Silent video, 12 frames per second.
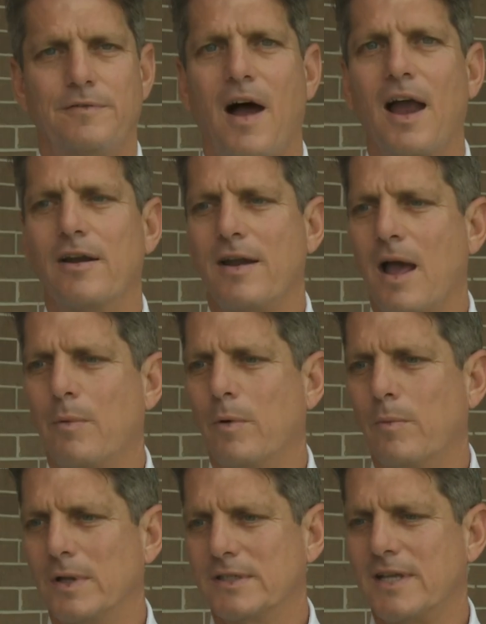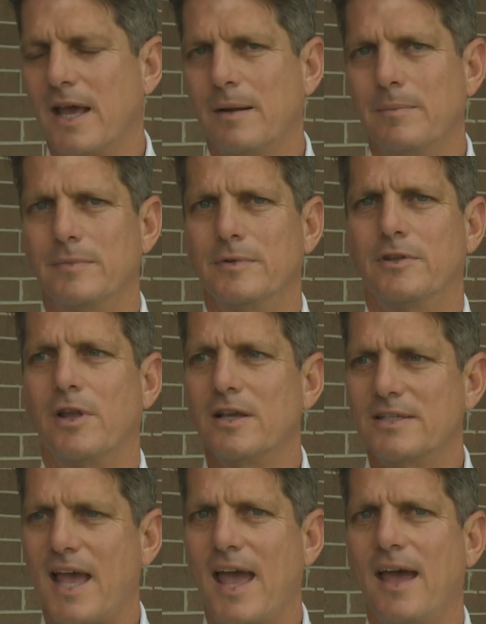fire 911 center,
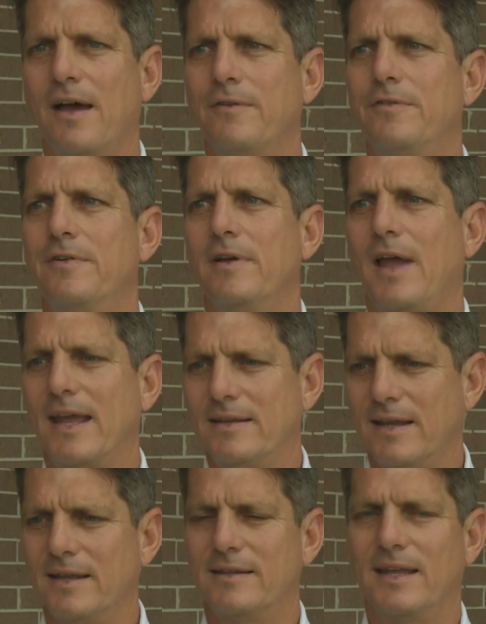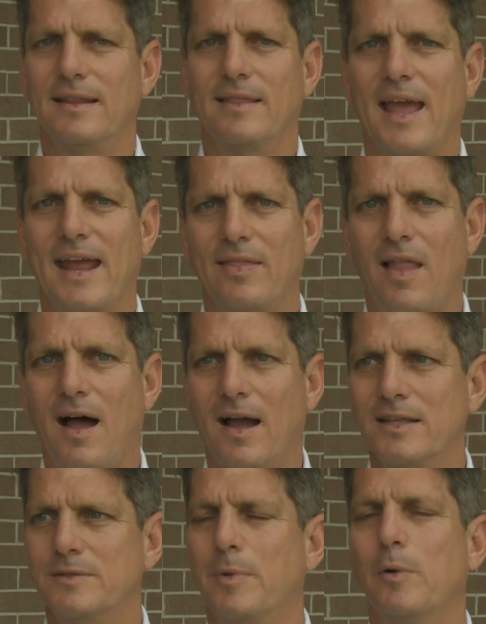does have AT&T
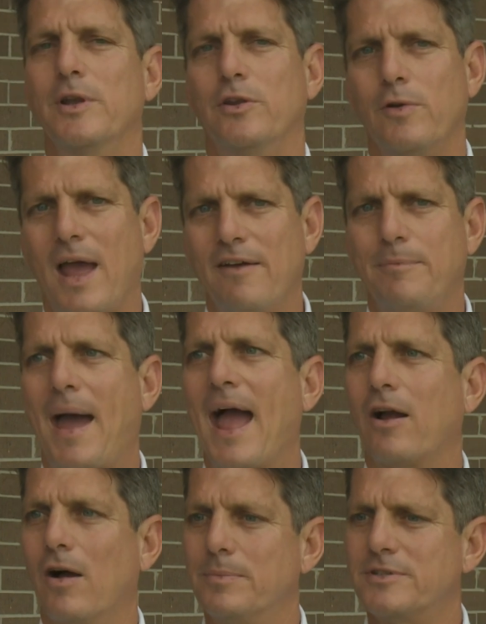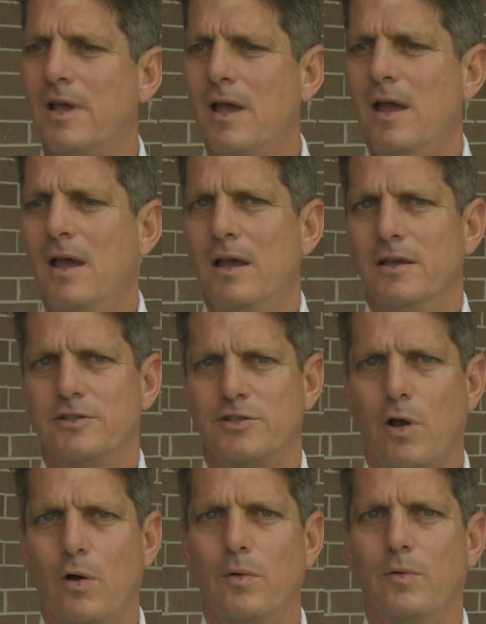landlines, but we do have backups.
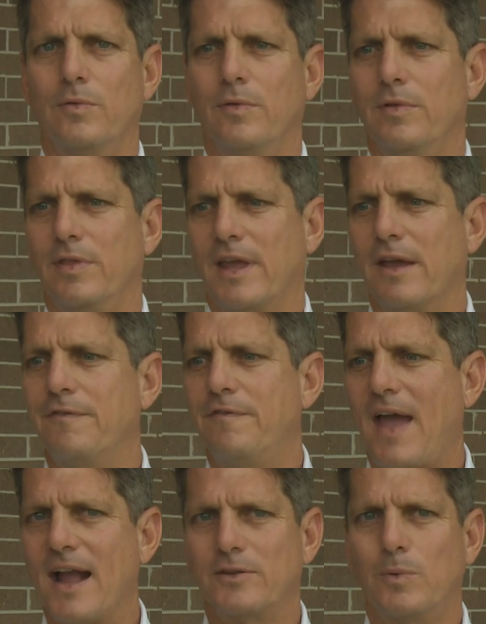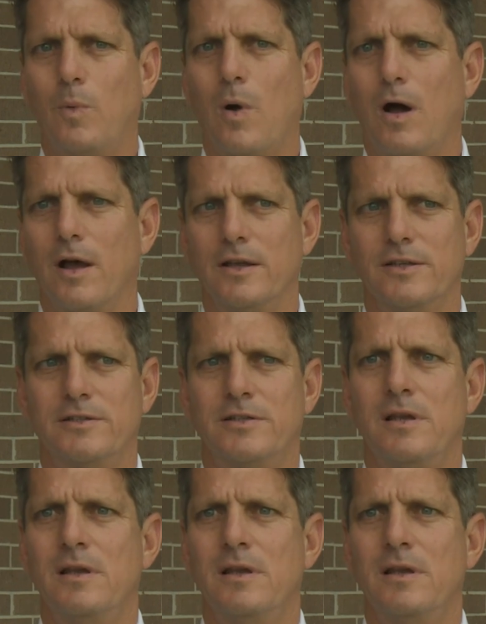So the effect was